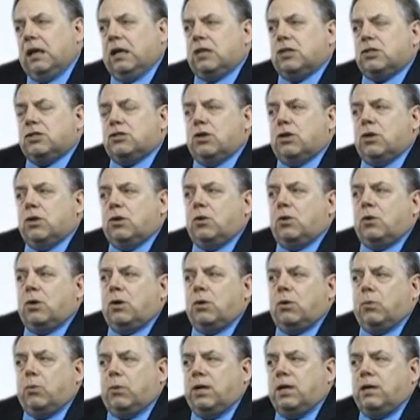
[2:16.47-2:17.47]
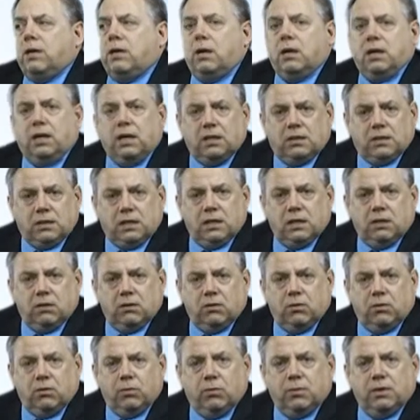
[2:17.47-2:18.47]
So we get
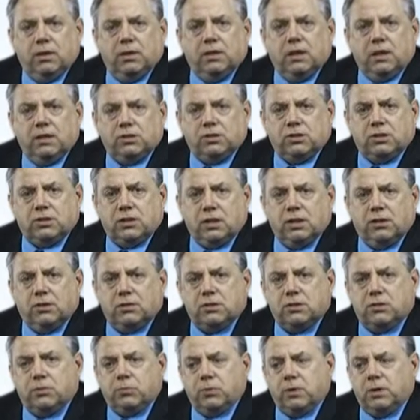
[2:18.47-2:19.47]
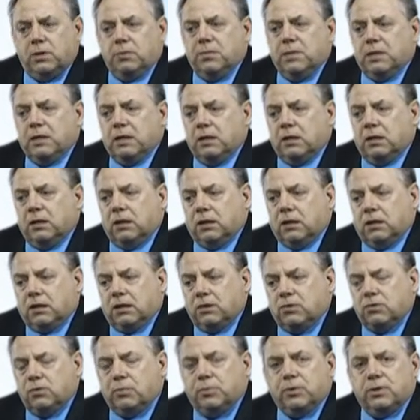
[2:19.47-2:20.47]
together with legislators, we being
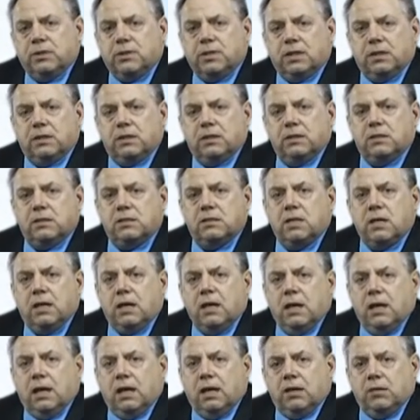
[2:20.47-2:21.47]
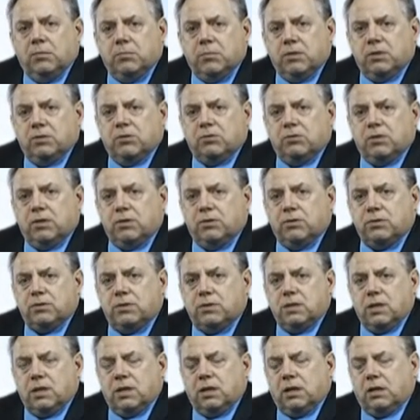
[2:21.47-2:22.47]
superintendents and
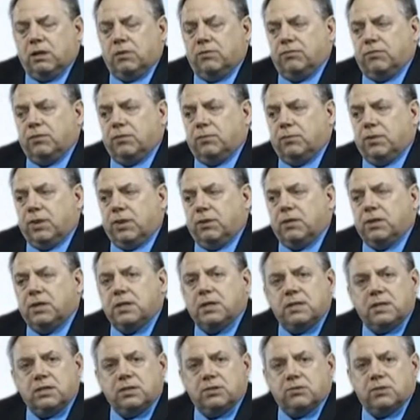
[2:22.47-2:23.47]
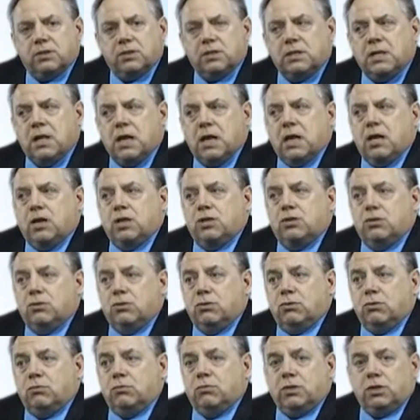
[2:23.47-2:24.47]
administrators from area districts,
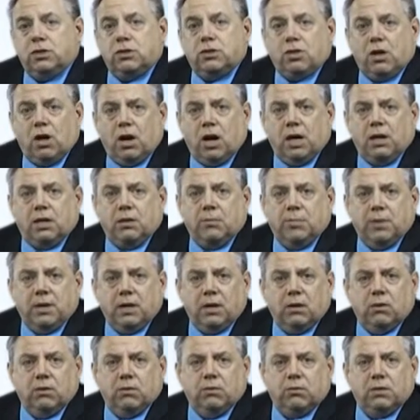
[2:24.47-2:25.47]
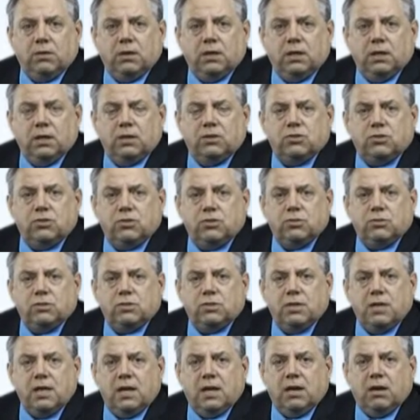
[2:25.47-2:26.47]
to really talk about the
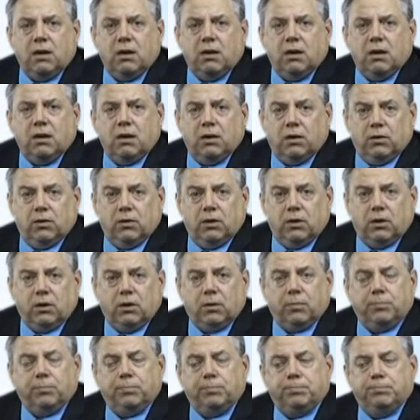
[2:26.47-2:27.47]
issues that are